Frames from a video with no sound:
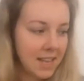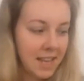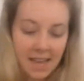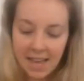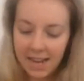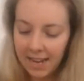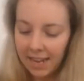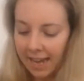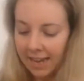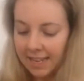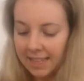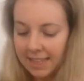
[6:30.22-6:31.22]
And
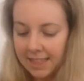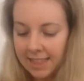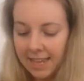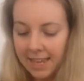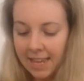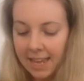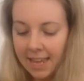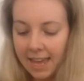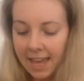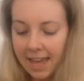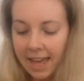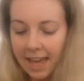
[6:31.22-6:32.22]
again,
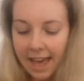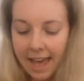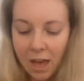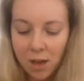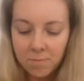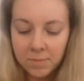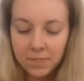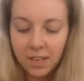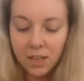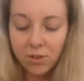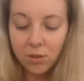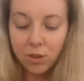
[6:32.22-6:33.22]
the hems
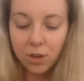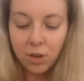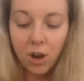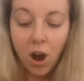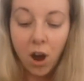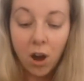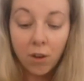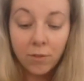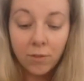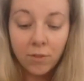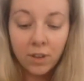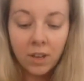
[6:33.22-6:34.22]
that you cut off
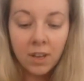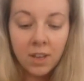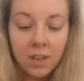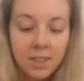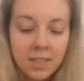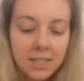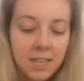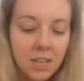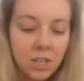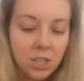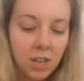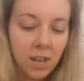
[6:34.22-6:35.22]
the
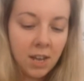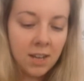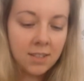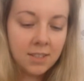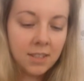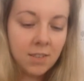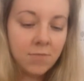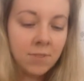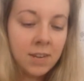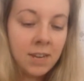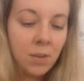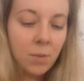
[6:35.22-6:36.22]
t-shirts are
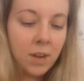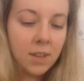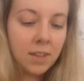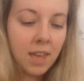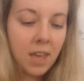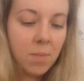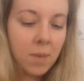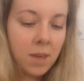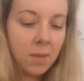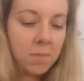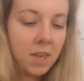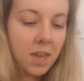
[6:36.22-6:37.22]
really worth
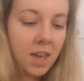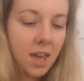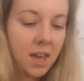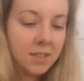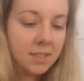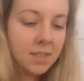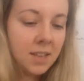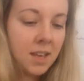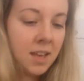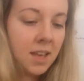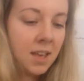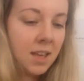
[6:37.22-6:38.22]
keeping because
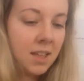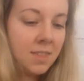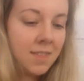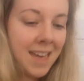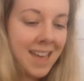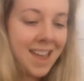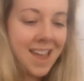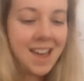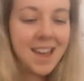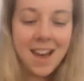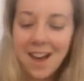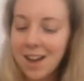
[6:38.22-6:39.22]
they
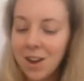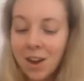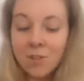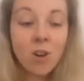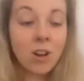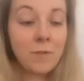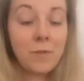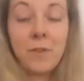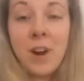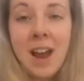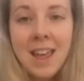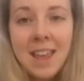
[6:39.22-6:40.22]
are not going to
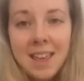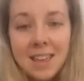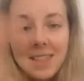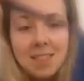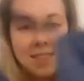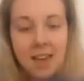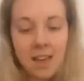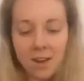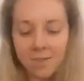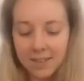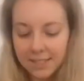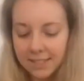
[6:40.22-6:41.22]
fray. They
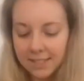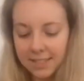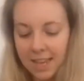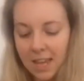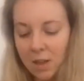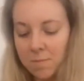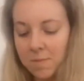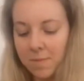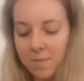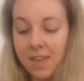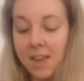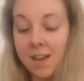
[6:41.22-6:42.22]
are a seam,
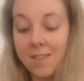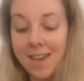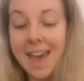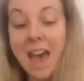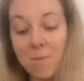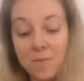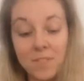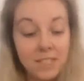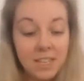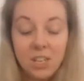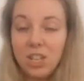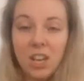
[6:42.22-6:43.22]
they are the hem of the
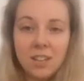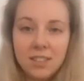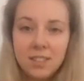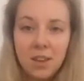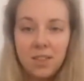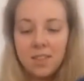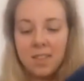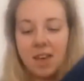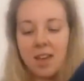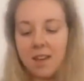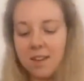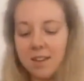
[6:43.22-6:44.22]
t-shirt so that
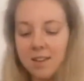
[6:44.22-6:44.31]
they are